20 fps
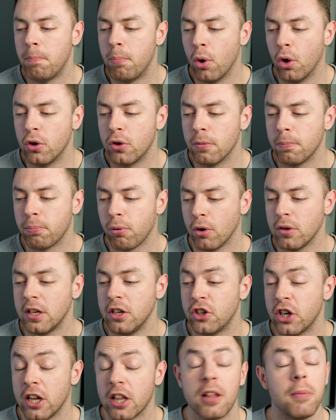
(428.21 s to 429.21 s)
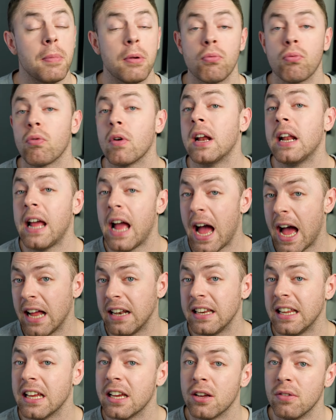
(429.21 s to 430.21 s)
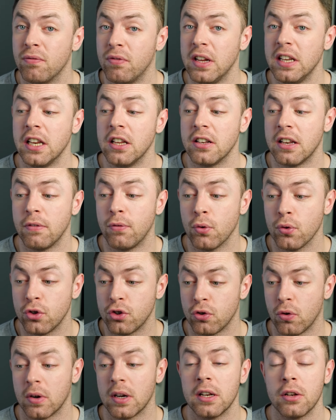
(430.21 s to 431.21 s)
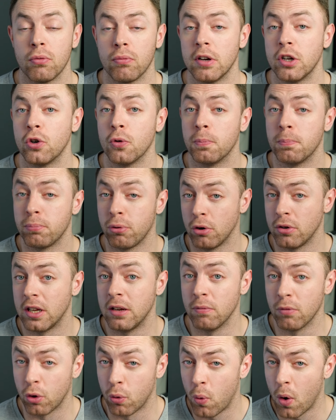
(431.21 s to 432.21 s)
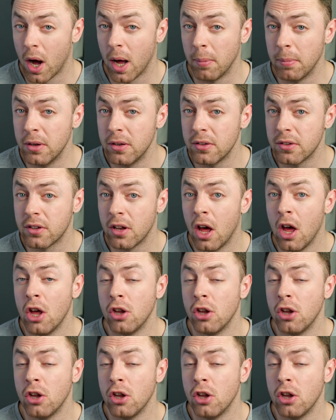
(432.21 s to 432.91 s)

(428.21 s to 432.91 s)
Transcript: but protein shakes can be really handy and convenient if you're struggling to reach your protein requirements.